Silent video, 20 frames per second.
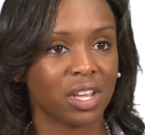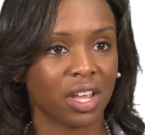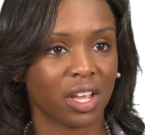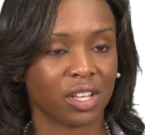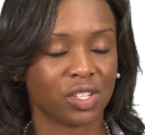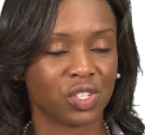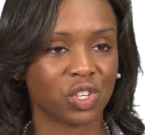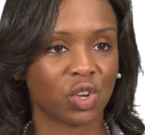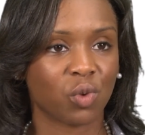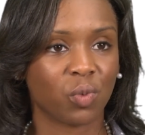
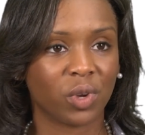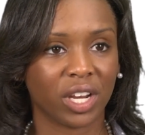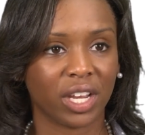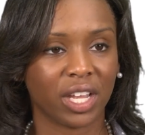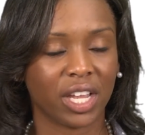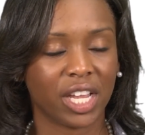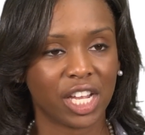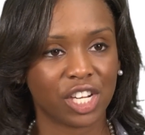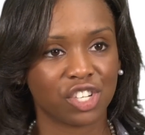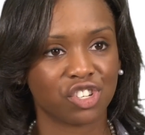And so when
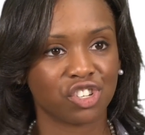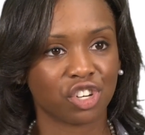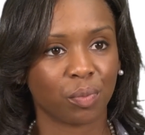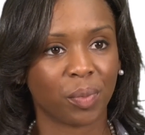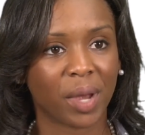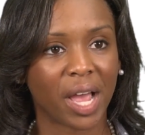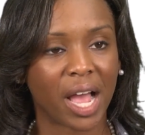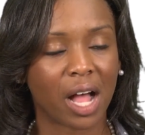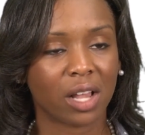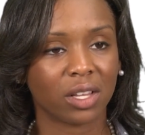it hits your
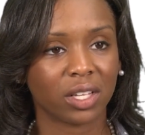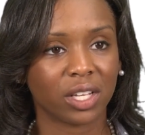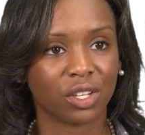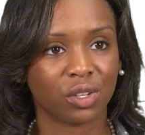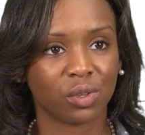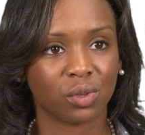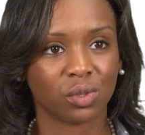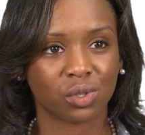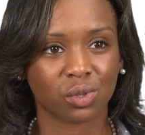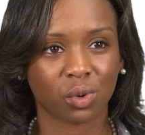palate,
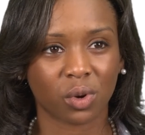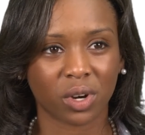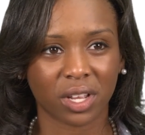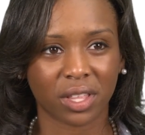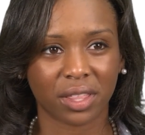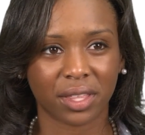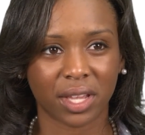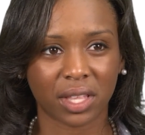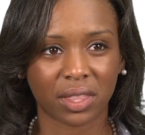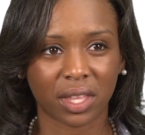you sort
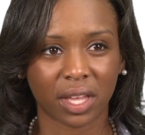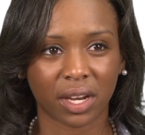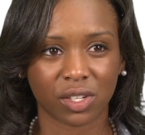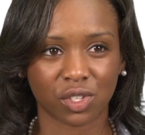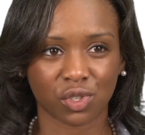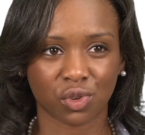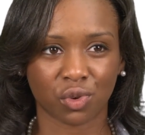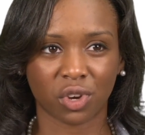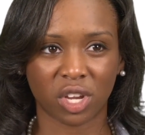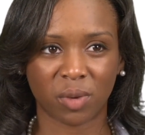of think that
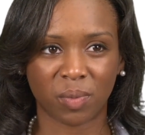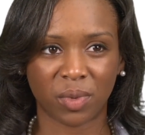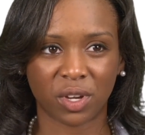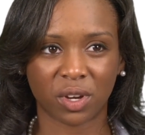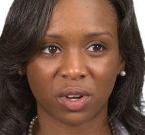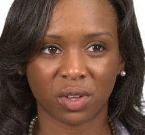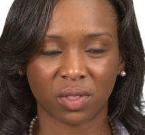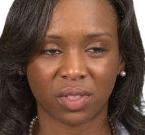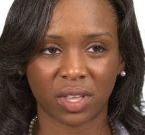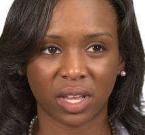it's
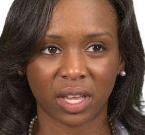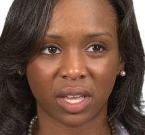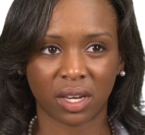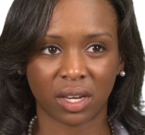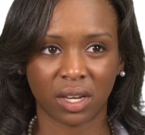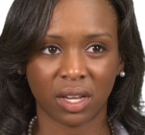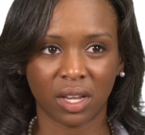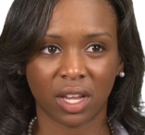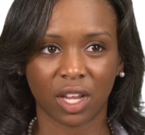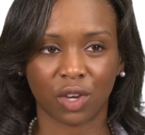creamier than